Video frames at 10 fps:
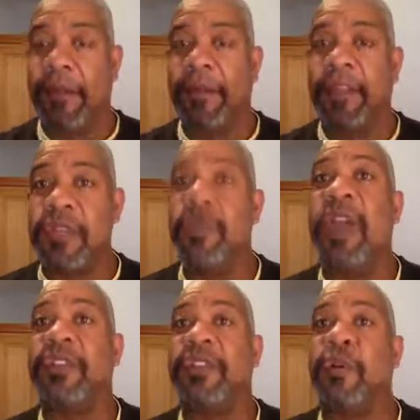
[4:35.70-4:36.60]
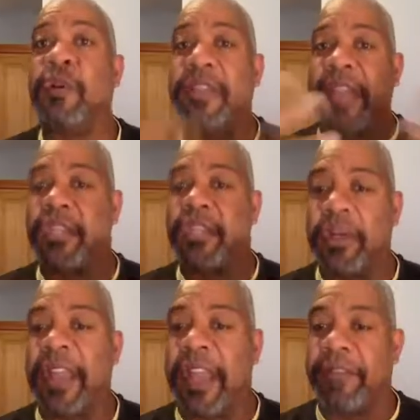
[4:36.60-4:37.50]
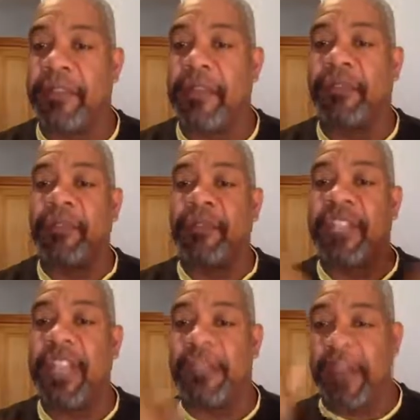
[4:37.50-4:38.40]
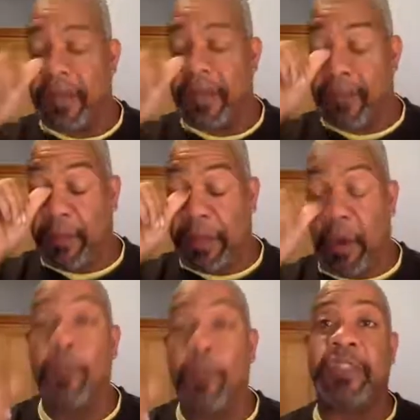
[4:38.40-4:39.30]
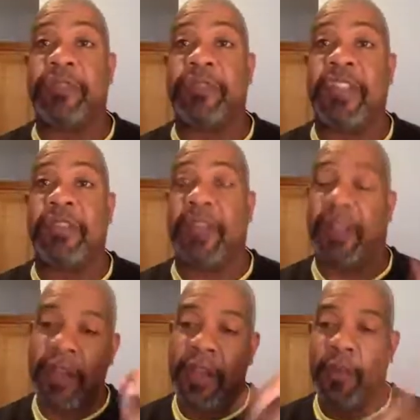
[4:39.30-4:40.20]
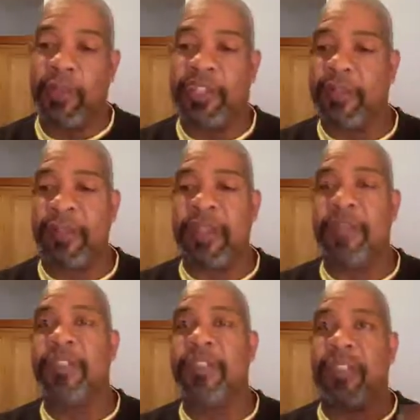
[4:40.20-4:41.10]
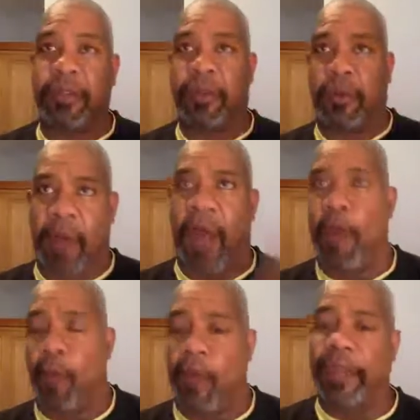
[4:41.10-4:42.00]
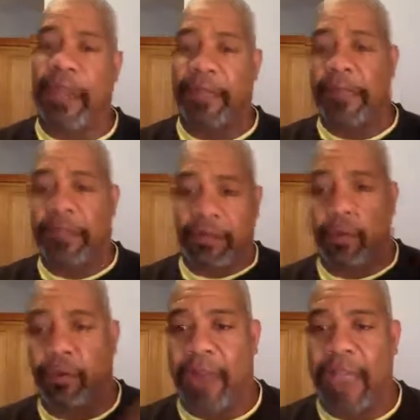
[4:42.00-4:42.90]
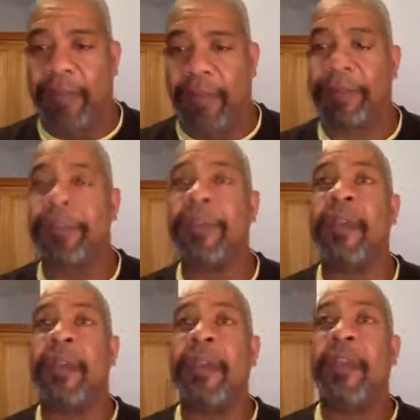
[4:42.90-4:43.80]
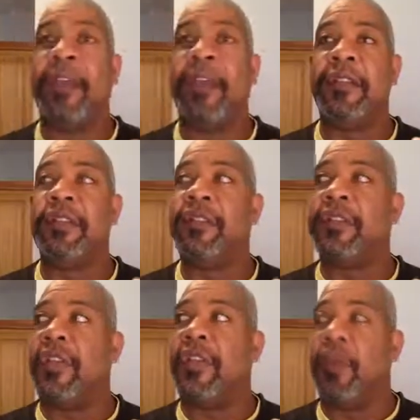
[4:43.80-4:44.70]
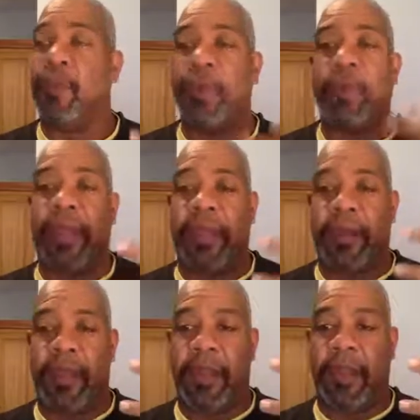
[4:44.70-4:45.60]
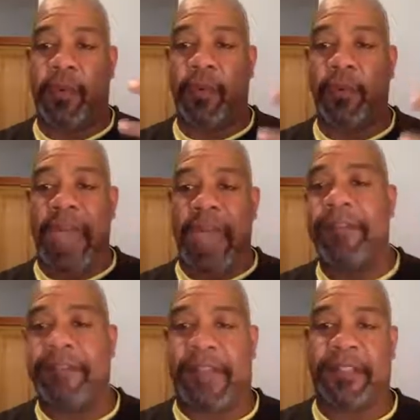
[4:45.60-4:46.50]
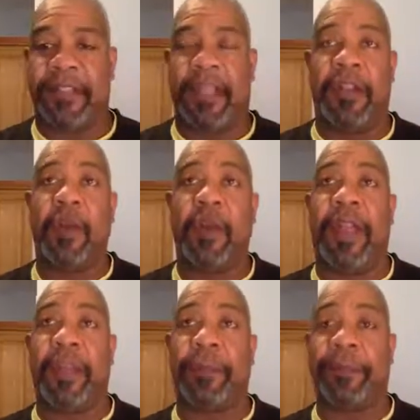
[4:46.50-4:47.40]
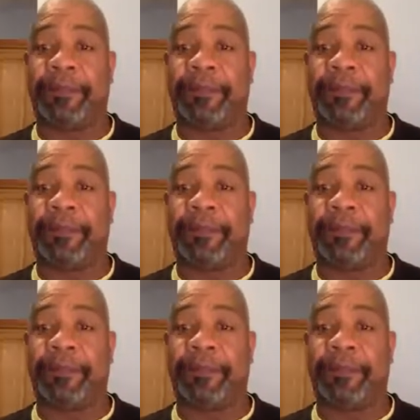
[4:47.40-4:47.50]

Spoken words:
then you have to go get your gift. You have to receive it. You have to be open to receiving it, which doesn't mean you just have to go, oh, I want it, and then go grab it. It will manifest in a way